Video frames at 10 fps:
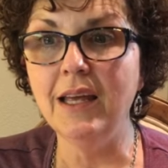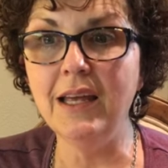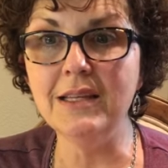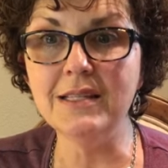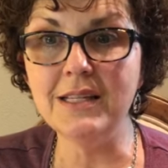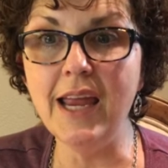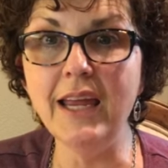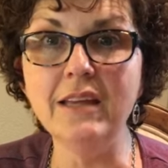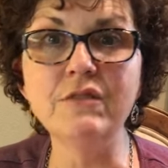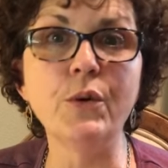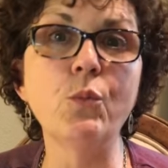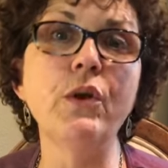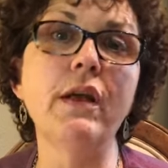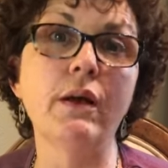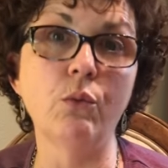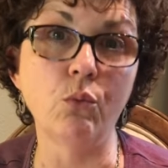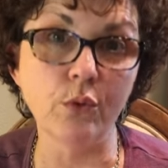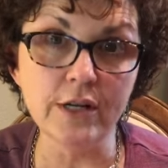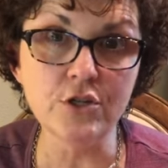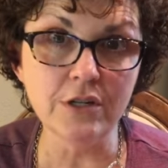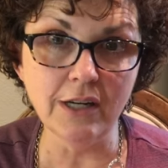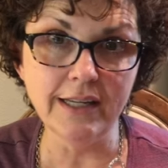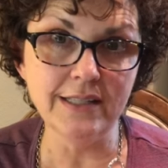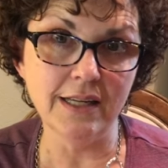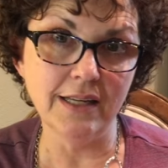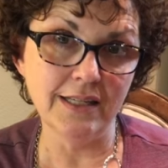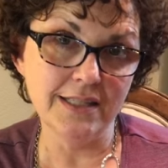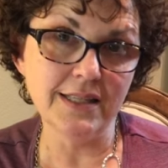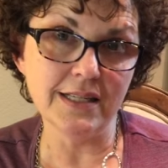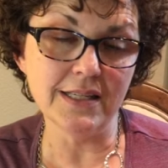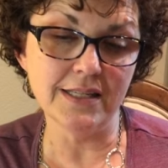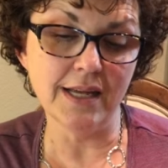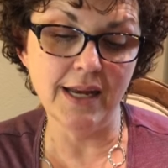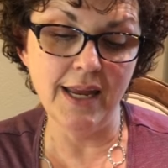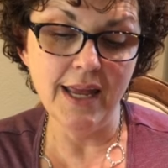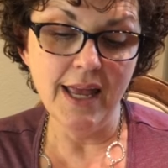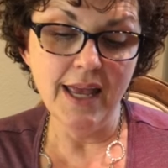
is taken from when I originally did this study